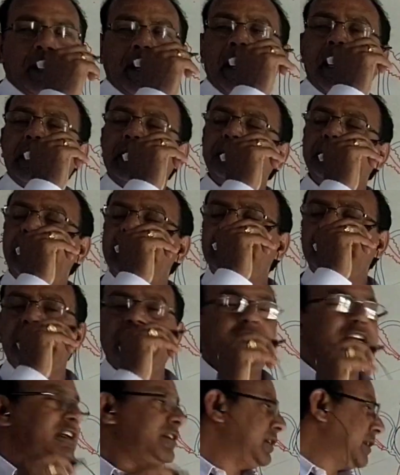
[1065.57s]
As we have
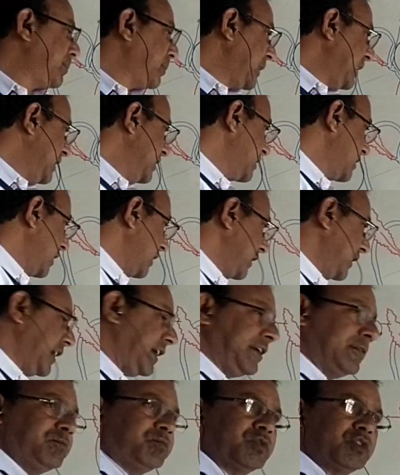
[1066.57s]
studied, the penis
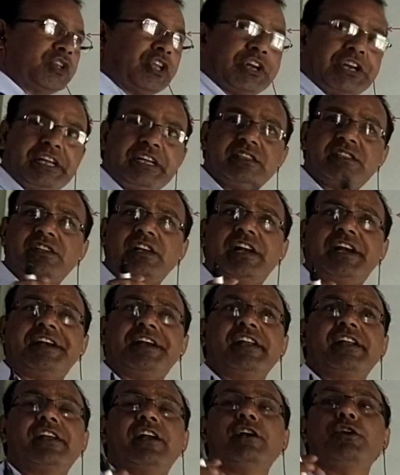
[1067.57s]
contains three
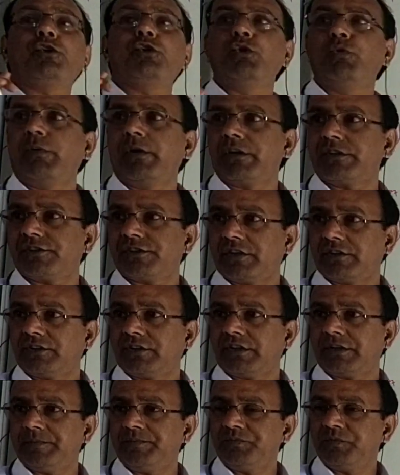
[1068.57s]
cylindrical tubular
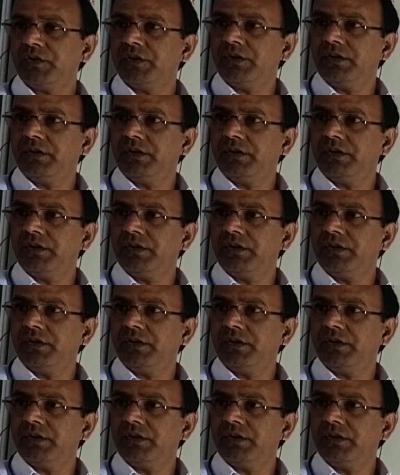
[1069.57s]
structures.